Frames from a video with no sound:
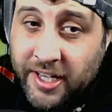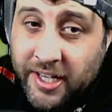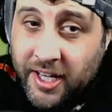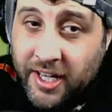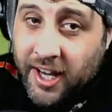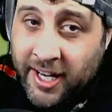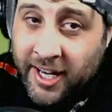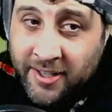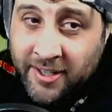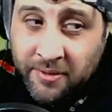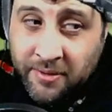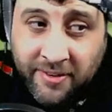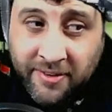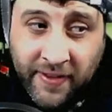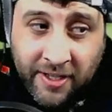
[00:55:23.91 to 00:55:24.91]
I don't
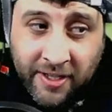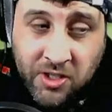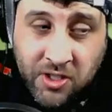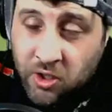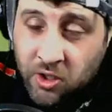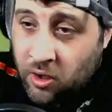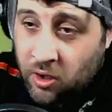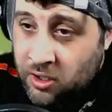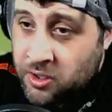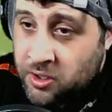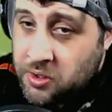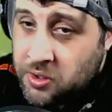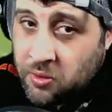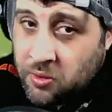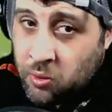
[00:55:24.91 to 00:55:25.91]
think Scotland
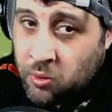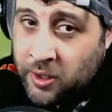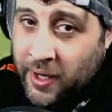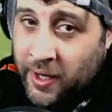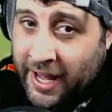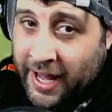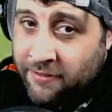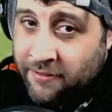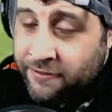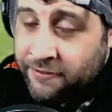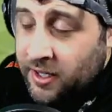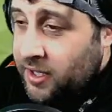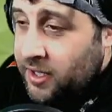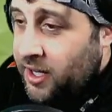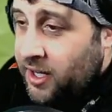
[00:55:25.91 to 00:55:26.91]
will have
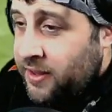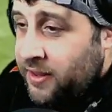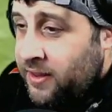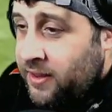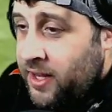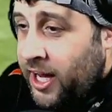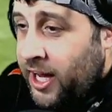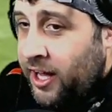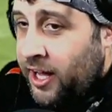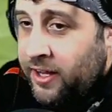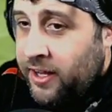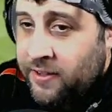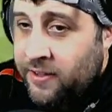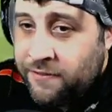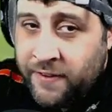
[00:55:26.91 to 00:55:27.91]
the
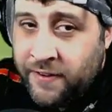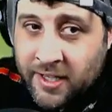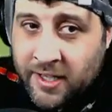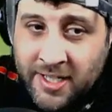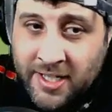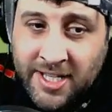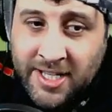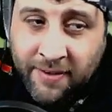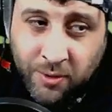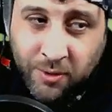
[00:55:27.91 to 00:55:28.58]
fitness level to